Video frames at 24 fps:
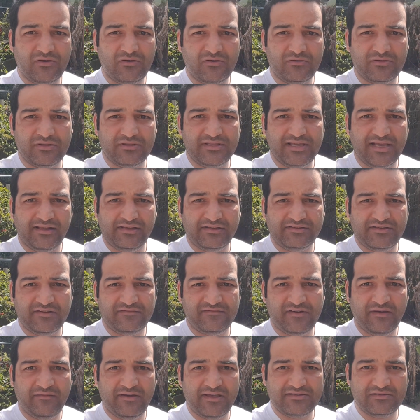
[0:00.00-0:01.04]
though the LG
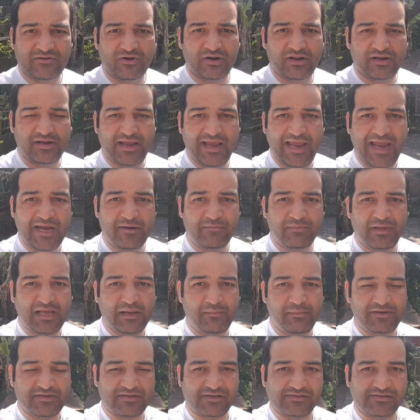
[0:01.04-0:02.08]
G5 has got an 8
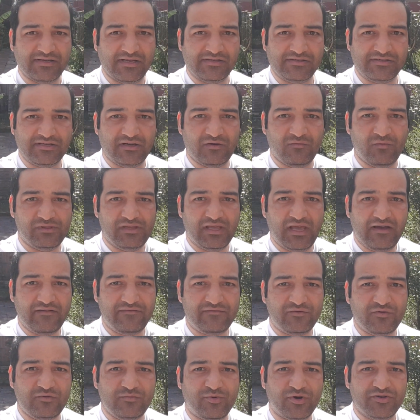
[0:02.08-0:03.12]
megapixel sensor with
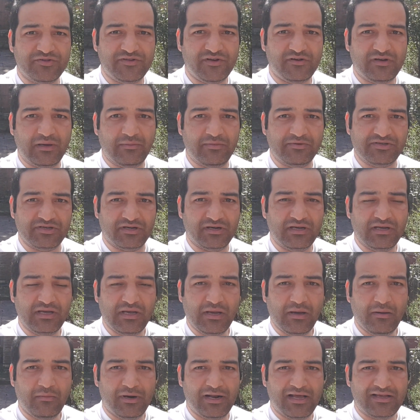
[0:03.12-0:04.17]
f2.0 aperture,
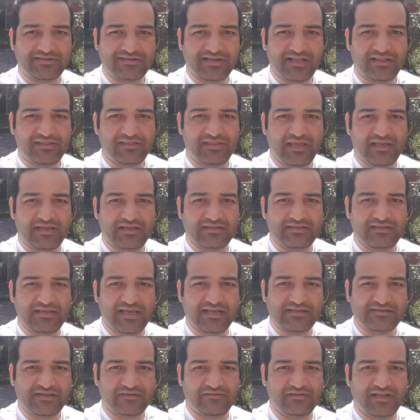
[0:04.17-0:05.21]
but I still think the
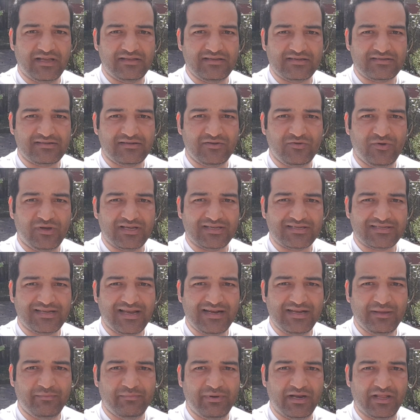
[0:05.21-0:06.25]
S7 Edge is doing a
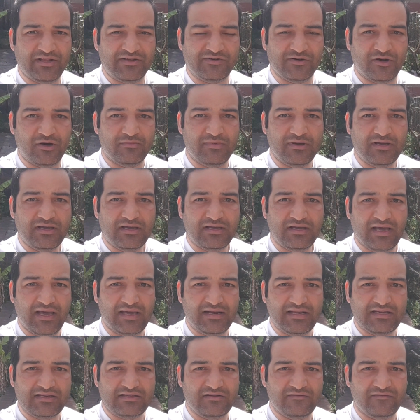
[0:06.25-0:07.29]
slightly better job,
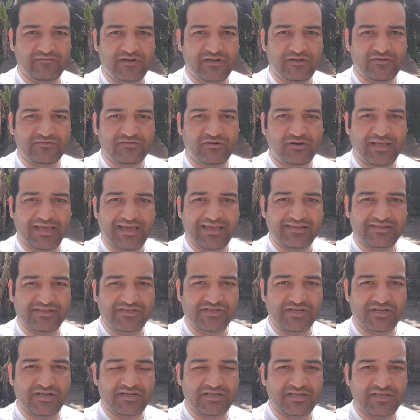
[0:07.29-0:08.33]
and the video is not as
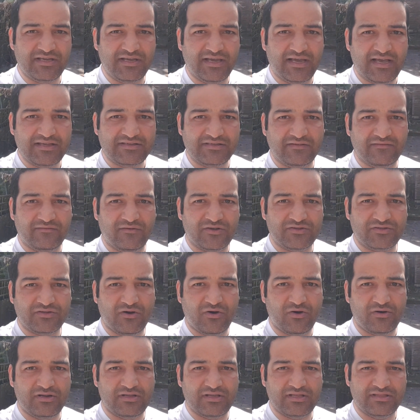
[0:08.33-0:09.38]
jerky as it was
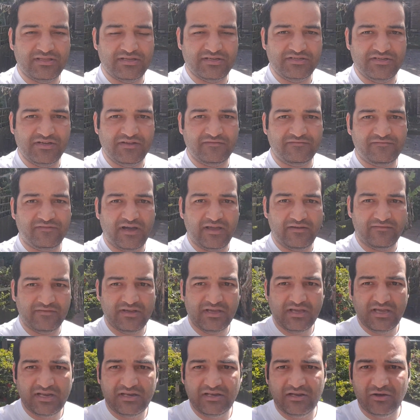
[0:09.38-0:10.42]
on the G5.
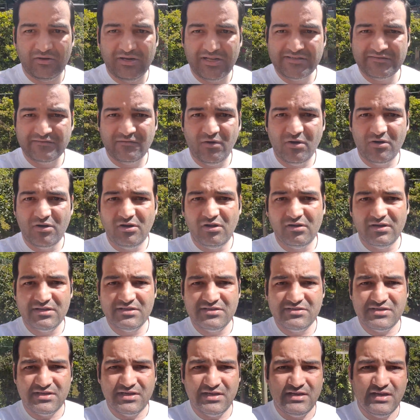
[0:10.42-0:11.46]
Now let's walk along
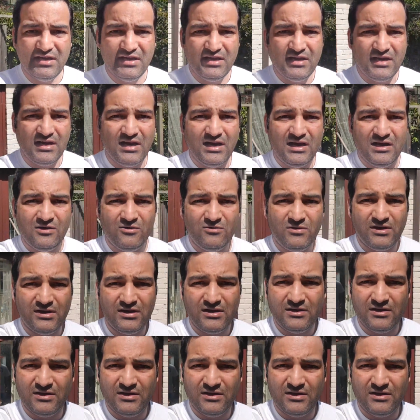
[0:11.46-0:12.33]
and see how